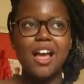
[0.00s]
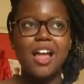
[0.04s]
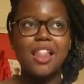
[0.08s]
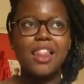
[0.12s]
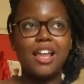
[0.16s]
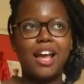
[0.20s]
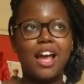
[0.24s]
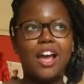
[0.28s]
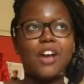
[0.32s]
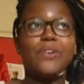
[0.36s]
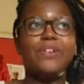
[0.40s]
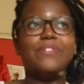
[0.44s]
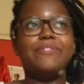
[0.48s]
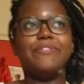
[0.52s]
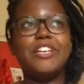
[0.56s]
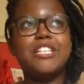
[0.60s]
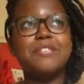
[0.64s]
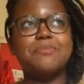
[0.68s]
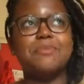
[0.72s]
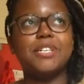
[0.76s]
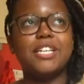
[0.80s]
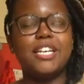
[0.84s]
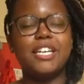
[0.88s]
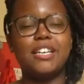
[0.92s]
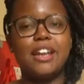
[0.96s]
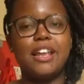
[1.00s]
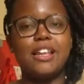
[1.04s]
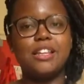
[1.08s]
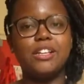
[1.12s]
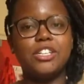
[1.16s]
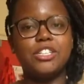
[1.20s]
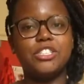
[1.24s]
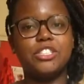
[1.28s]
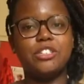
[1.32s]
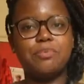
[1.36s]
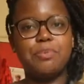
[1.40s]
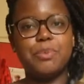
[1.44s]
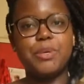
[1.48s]
Like I go on Facebook and I
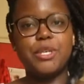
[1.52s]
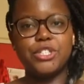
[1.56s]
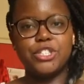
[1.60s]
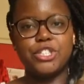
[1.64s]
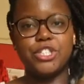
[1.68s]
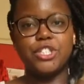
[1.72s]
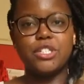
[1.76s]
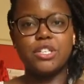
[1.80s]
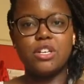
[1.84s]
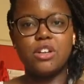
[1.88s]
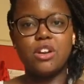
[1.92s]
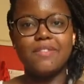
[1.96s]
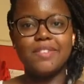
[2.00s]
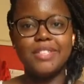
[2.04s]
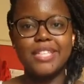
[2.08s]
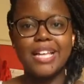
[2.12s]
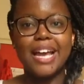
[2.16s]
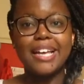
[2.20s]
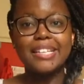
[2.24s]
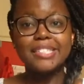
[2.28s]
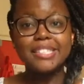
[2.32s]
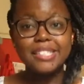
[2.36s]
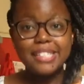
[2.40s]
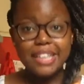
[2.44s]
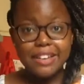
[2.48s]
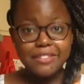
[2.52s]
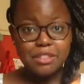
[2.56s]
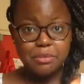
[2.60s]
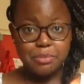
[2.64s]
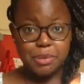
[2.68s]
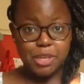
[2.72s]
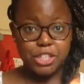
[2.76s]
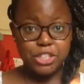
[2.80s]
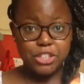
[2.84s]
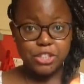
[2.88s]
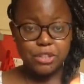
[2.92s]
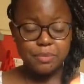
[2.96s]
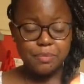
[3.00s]
look at your pictures, and obviously I save the
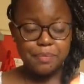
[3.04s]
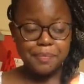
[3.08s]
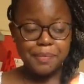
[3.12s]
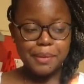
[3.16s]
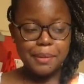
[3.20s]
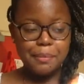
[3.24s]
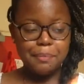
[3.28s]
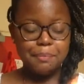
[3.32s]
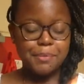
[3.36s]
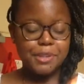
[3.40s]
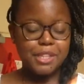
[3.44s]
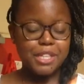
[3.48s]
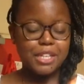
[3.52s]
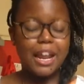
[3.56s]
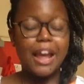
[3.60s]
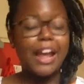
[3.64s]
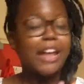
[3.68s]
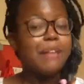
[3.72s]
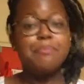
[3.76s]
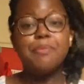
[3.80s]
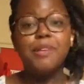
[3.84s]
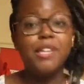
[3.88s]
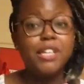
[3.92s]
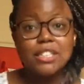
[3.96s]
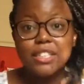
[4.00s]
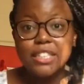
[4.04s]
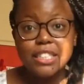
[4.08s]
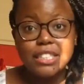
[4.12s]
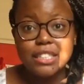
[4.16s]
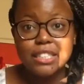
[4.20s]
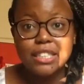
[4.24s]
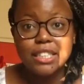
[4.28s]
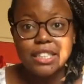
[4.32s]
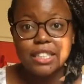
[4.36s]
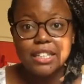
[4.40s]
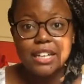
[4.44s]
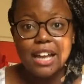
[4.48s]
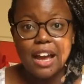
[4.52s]
picture, but then I immediately
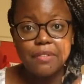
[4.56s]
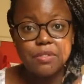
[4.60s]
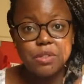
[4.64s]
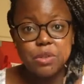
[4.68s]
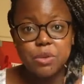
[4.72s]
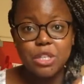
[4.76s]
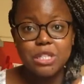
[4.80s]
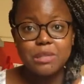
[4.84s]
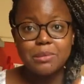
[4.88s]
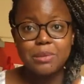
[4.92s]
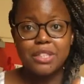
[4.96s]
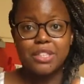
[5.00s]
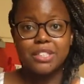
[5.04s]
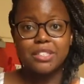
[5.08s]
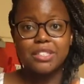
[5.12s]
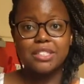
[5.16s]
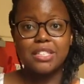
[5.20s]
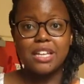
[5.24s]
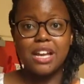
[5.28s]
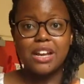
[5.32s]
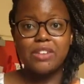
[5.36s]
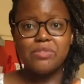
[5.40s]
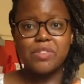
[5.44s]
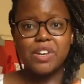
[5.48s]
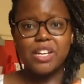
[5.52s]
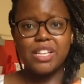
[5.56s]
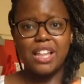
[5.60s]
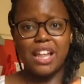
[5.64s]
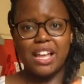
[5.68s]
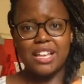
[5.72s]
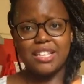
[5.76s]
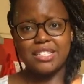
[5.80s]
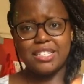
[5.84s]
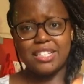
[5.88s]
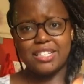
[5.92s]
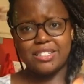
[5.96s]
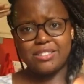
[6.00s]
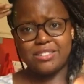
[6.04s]
delete it afterwards because I
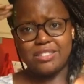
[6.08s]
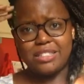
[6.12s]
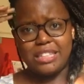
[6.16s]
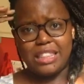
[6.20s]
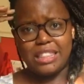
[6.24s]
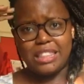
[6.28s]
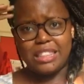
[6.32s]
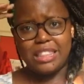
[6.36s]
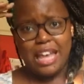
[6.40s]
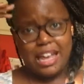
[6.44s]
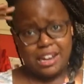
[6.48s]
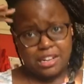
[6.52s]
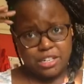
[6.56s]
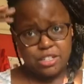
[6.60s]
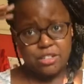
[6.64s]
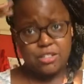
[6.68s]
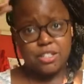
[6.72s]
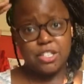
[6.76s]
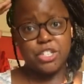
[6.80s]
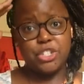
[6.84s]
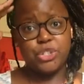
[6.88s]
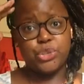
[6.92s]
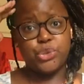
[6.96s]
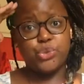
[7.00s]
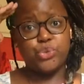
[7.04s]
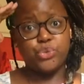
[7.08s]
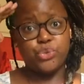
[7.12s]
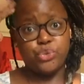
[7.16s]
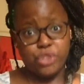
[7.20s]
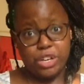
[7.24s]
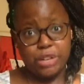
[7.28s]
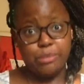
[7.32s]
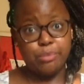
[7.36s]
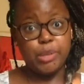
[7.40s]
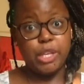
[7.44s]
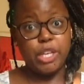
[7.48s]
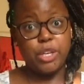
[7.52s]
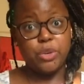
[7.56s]
realize that that is
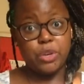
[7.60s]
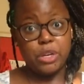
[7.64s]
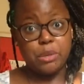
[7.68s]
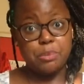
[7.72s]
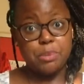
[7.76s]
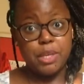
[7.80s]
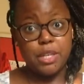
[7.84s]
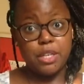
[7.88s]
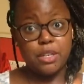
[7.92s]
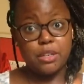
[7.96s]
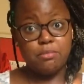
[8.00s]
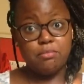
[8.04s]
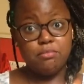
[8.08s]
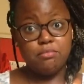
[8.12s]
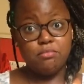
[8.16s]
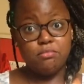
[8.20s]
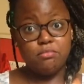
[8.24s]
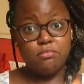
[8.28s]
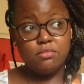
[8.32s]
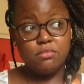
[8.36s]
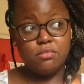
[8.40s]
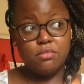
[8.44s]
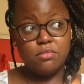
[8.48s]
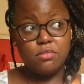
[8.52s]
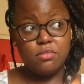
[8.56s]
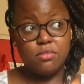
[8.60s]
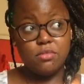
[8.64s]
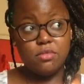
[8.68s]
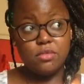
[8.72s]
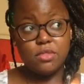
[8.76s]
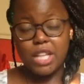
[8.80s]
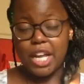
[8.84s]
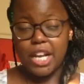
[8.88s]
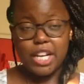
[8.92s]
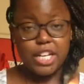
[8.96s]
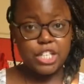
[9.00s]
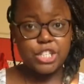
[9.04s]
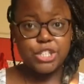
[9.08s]
extremely creepy
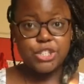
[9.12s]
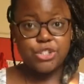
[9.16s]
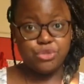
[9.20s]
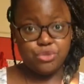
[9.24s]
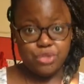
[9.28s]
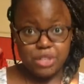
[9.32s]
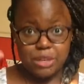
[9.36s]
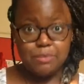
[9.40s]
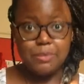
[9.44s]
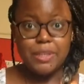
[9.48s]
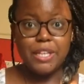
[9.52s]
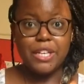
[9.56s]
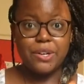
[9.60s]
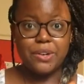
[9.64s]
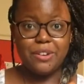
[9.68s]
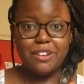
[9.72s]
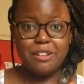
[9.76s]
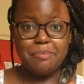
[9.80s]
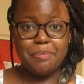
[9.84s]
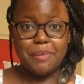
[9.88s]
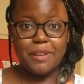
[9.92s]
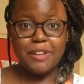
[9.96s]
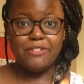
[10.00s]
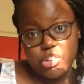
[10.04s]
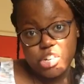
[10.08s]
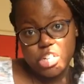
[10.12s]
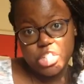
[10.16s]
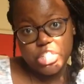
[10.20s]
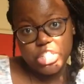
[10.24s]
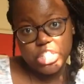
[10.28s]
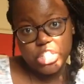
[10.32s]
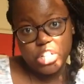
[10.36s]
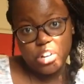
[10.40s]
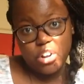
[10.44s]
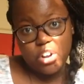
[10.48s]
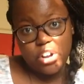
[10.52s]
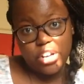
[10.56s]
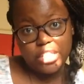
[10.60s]
like extremely creepy,
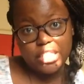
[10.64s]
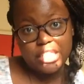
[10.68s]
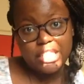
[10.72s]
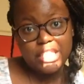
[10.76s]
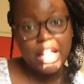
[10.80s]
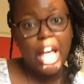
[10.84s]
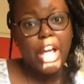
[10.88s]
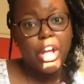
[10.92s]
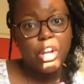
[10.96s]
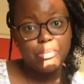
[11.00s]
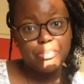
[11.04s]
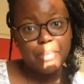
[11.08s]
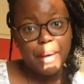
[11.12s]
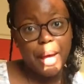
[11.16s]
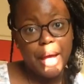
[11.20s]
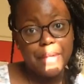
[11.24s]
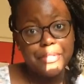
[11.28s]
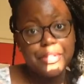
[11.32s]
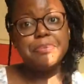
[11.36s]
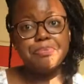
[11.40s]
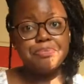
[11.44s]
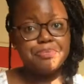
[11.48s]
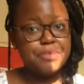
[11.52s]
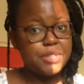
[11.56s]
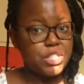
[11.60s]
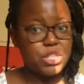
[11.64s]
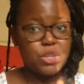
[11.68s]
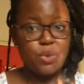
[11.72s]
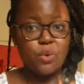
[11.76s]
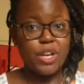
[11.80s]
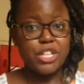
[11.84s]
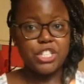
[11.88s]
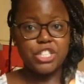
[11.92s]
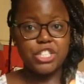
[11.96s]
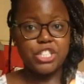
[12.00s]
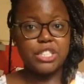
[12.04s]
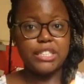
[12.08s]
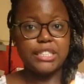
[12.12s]
verging on psychopath. So
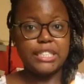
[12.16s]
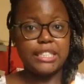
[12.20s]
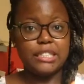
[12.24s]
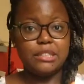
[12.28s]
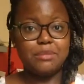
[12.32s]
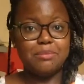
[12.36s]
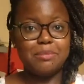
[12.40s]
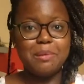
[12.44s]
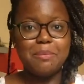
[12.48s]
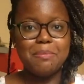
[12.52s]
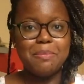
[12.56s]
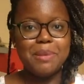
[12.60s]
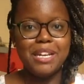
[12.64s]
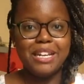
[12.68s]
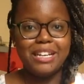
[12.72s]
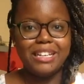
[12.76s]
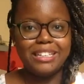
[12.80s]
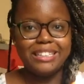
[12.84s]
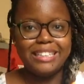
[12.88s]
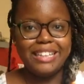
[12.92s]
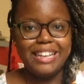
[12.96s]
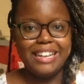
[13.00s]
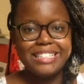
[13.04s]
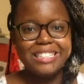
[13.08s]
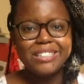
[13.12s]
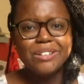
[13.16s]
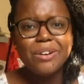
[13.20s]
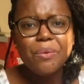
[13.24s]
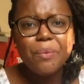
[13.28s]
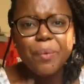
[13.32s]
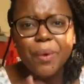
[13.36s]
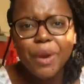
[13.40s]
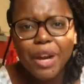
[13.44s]
I just delete them immediately. So don't